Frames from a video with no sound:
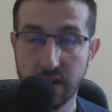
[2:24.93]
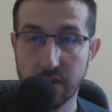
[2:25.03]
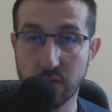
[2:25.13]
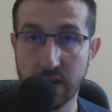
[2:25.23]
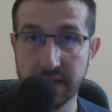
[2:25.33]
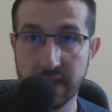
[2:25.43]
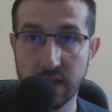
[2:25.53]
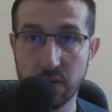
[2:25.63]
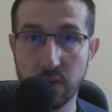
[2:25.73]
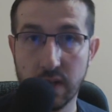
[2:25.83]
Right
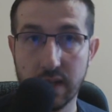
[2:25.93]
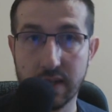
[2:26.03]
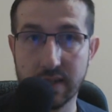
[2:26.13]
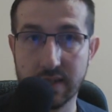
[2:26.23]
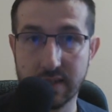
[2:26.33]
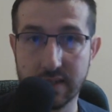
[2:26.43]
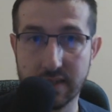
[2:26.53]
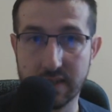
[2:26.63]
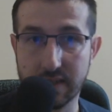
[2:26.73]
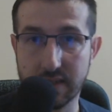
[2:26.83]
now,
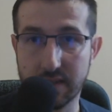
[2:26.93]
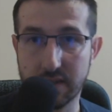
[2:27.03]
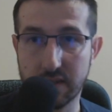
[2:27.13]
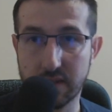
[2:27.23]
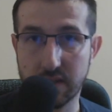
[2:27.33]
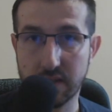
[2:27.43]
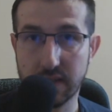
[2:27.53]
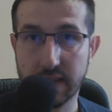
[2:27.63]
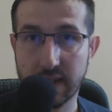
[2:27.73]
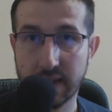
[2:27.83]

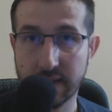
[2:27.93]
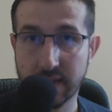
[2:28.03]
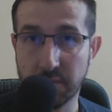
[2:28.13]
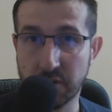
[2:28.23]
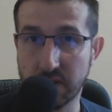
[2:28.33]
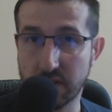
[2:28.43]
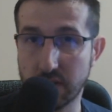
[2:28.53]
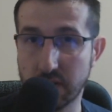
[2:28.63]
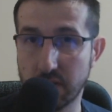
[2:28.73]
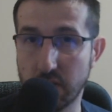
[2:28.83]
there are
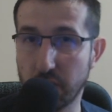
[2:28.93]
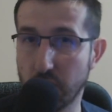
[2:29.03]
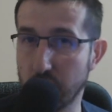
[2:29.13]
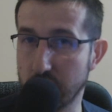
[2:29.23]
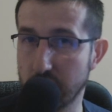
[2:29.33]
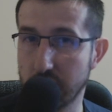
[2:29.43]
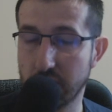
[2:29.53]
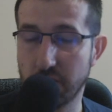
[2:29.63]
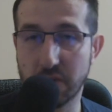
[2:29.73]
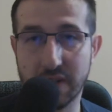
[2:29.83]
exceptions, of course.
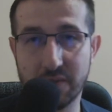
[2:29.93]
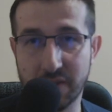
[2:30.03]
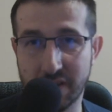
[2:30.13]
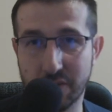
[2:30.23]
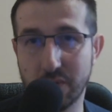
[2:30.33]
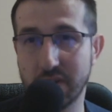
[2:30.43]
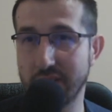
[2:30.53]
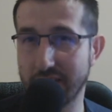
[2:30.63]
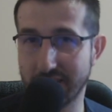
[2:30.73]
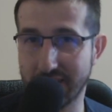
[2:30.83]
For every rule,
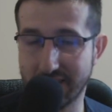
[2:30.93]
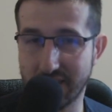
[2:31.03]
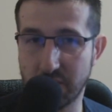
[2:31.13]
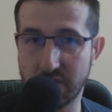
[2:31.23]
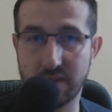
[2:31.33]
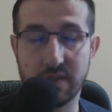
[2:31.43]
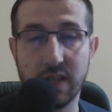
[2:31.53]
there is an exception.